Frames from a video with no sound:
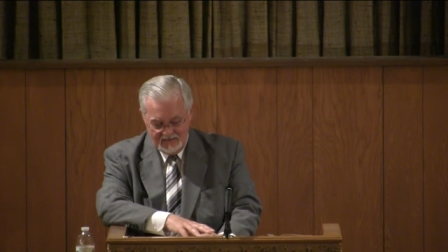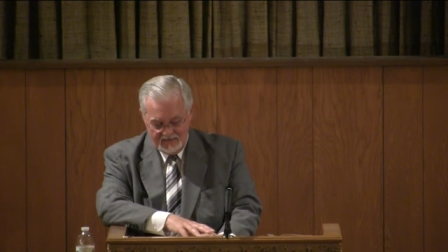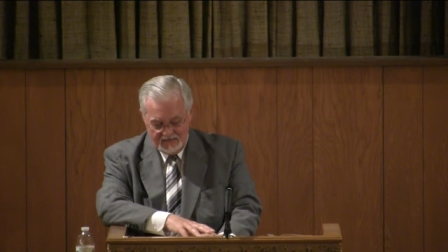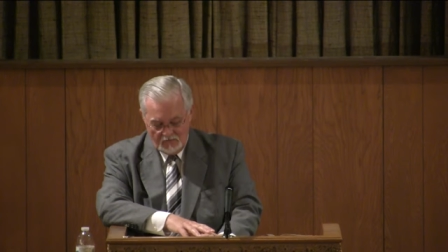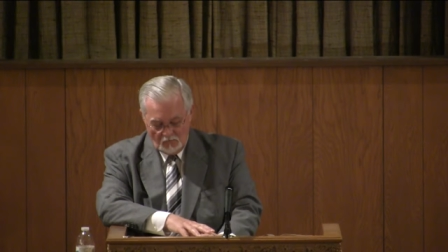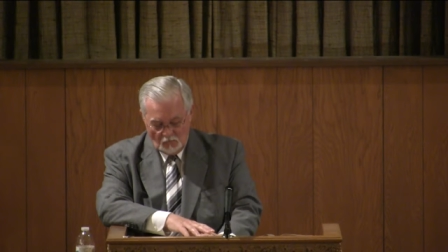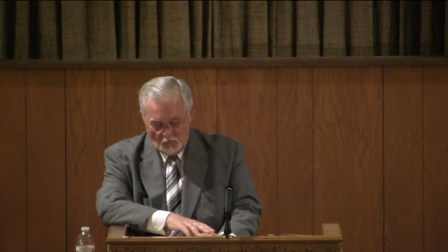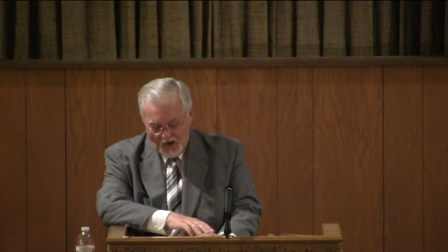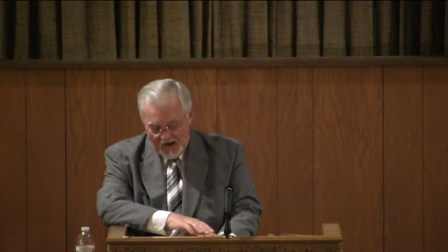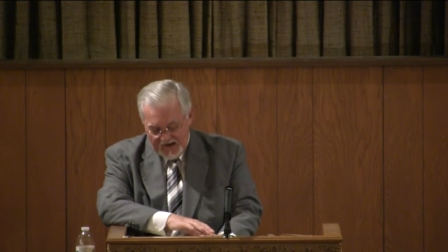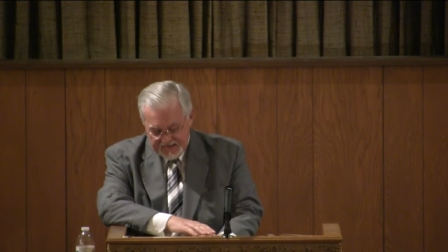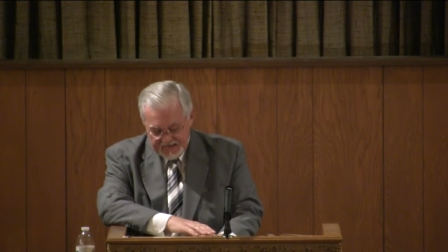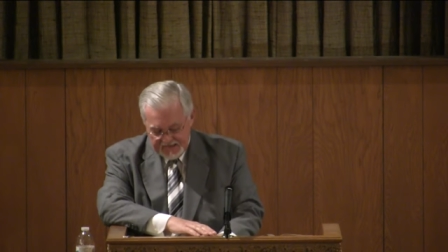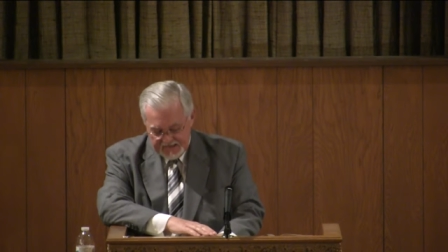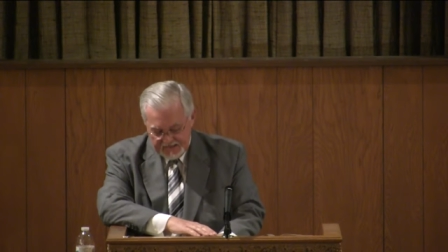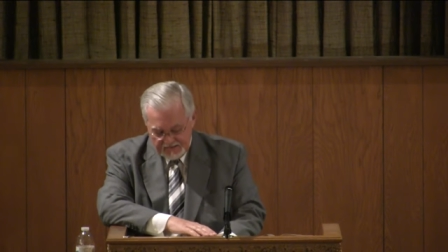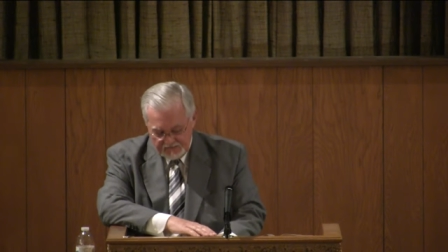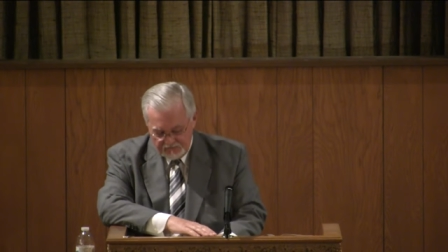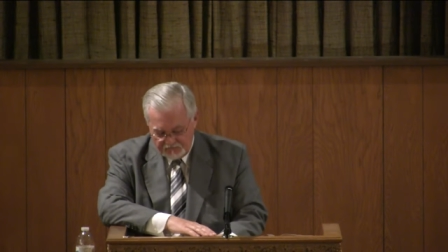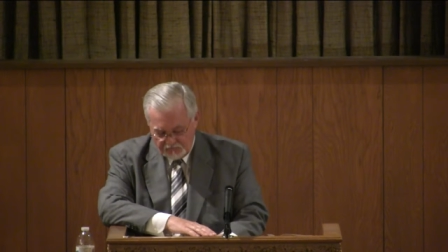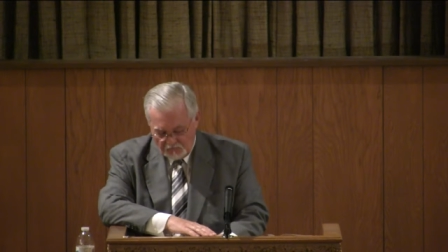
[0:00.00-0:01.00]

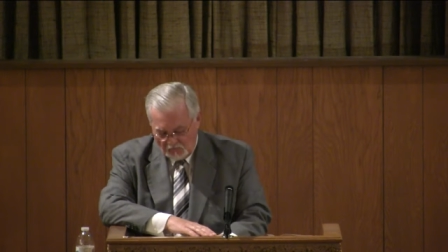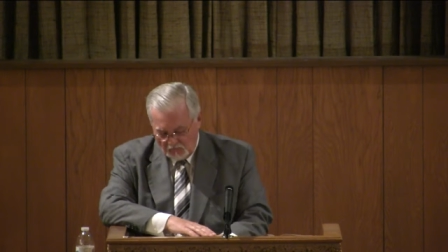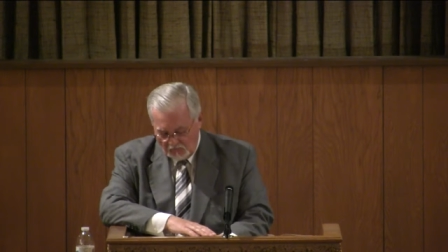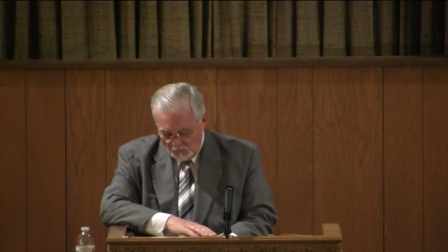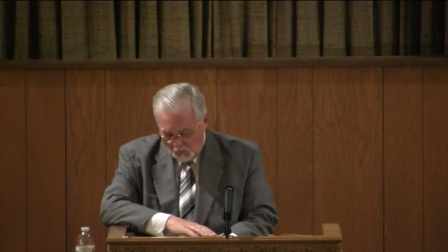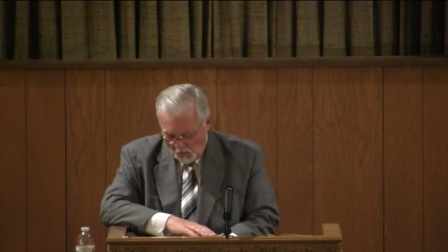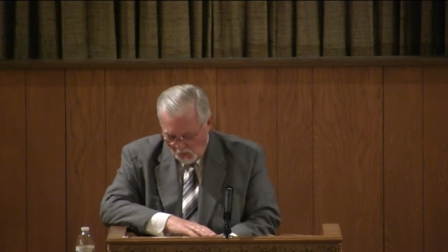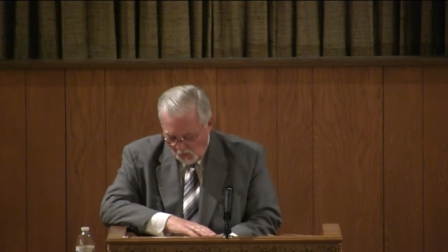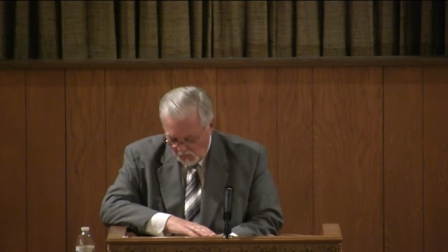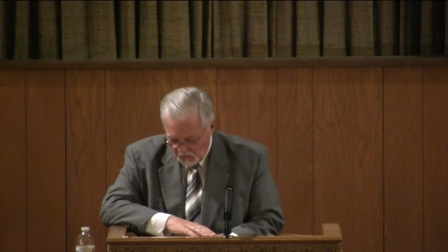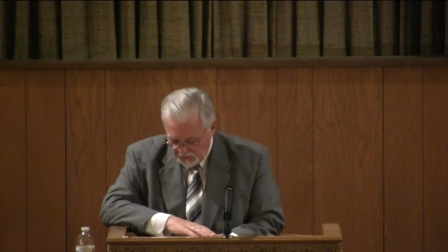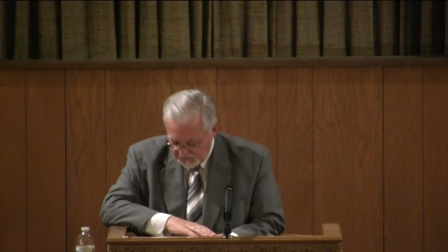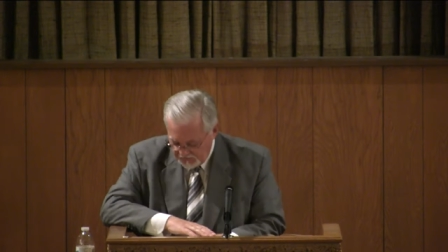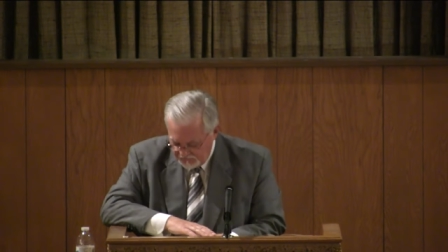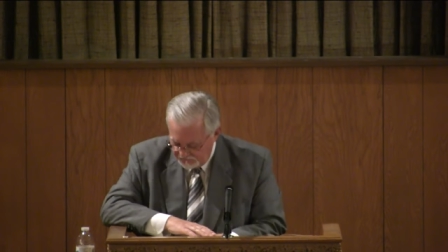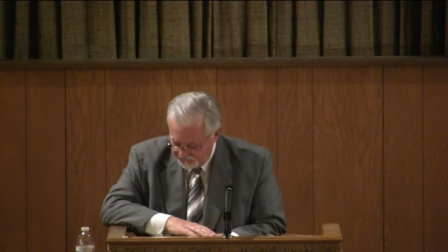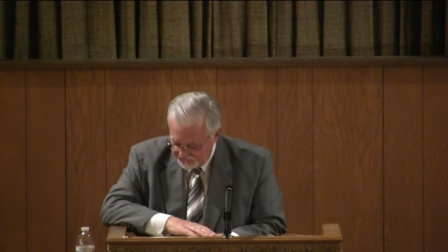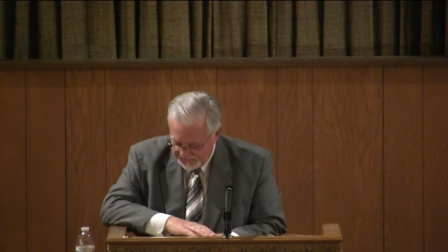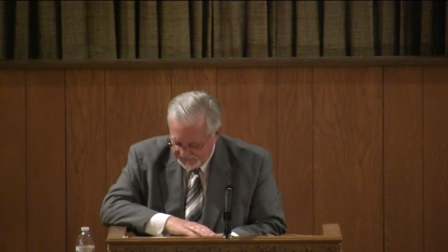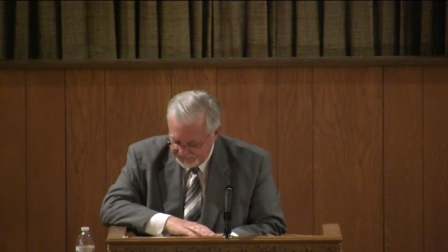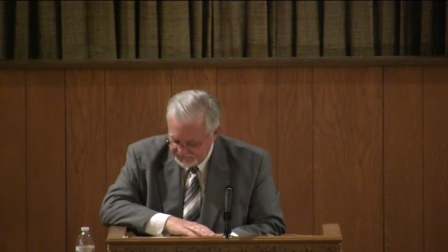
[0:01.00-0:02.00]
Waiting for a more
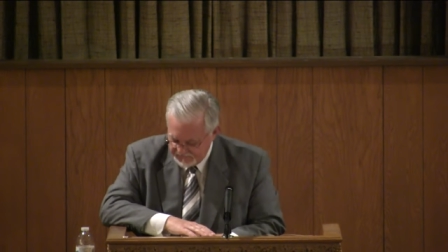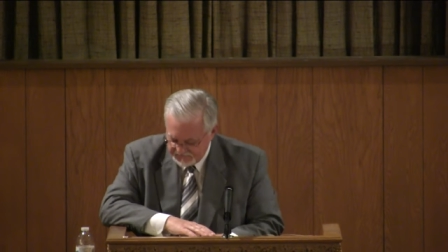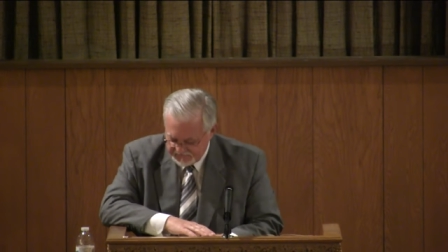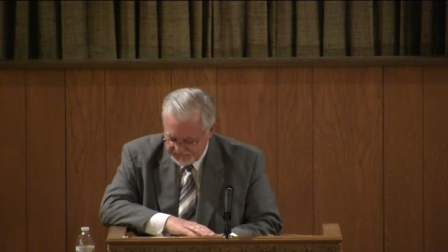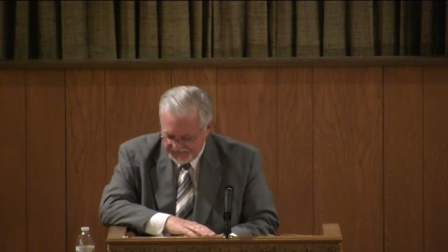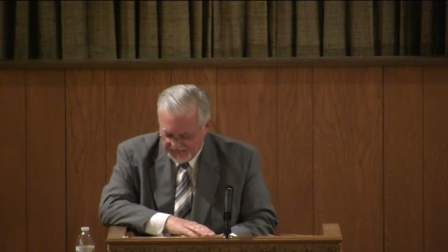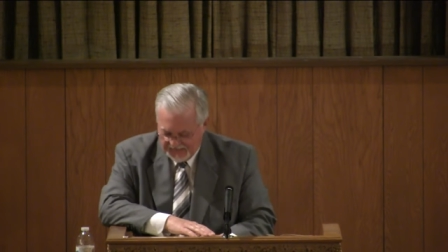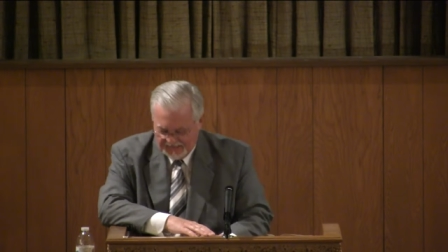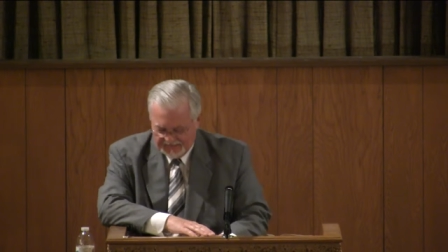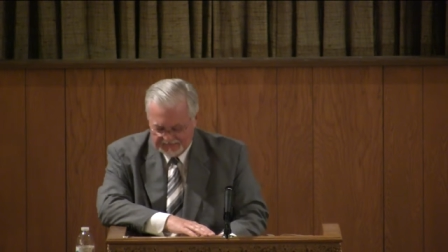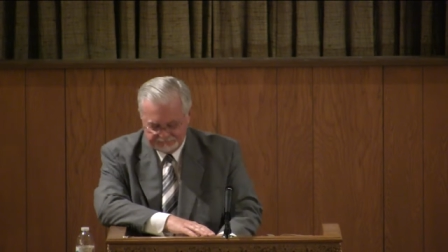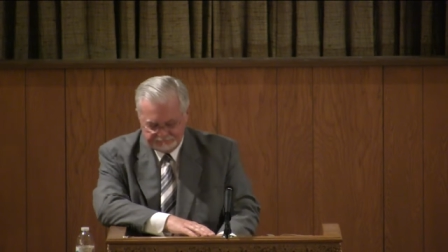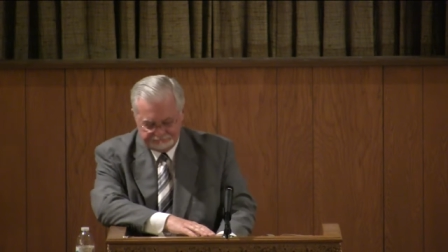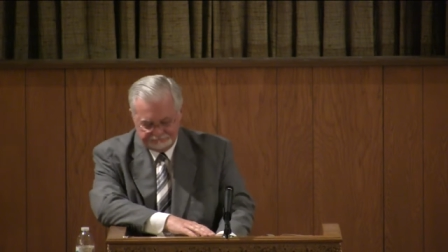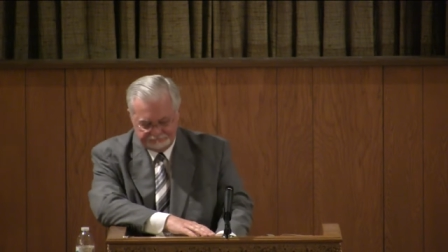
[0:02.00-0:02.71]
convenient time.